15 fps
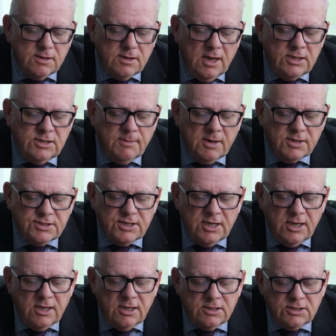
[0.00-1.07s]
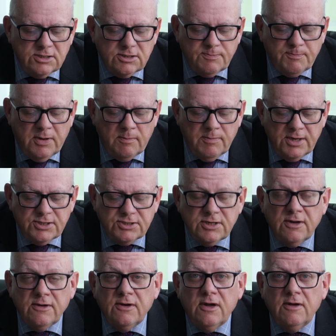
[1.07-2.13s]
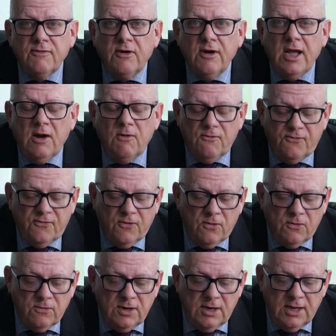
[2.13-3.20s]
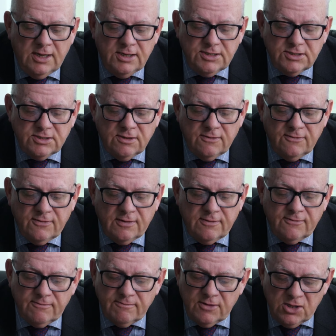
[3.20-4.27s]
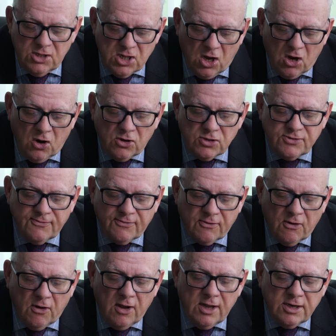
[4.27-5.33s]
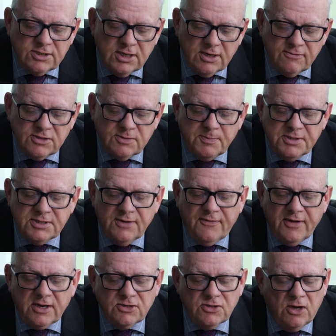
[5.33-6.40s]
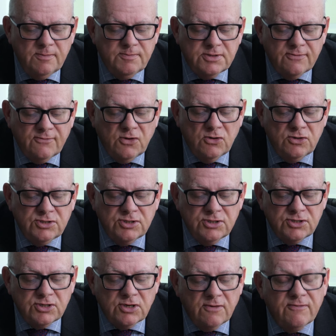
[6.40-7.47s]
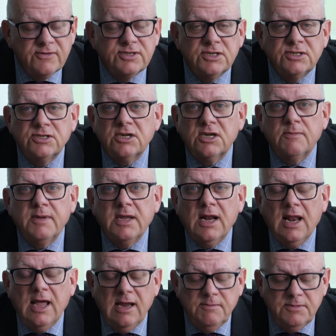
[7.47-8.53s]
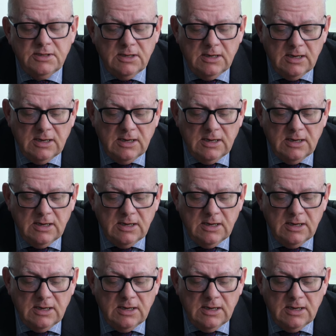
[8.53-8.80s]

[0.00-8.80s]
HMRC has published a very helpful list of a large variety of specific types of goods and services that can be claimed,